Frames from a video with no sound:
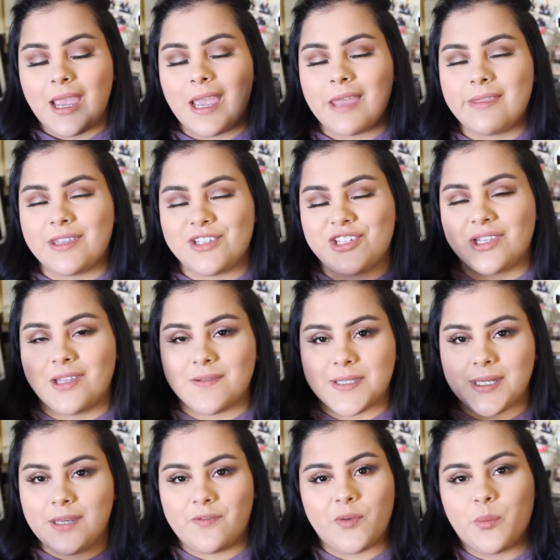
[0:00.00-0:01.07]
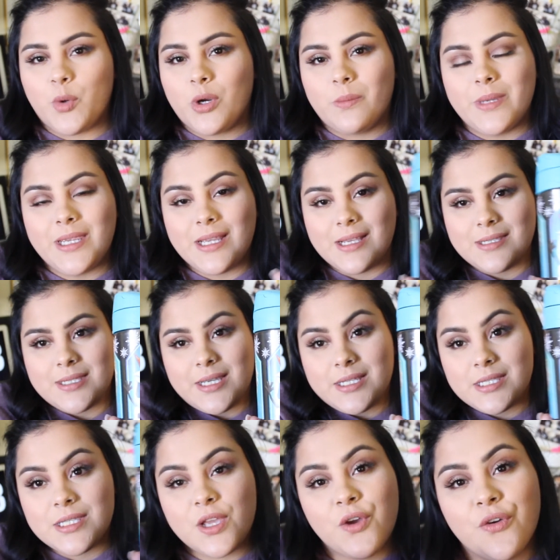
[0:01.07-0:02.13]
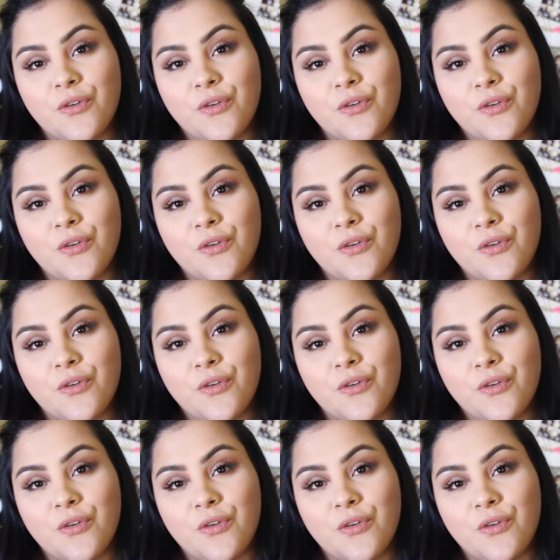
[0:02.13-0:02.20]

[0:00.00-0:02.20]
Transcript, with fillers: and then she loves it even more because it's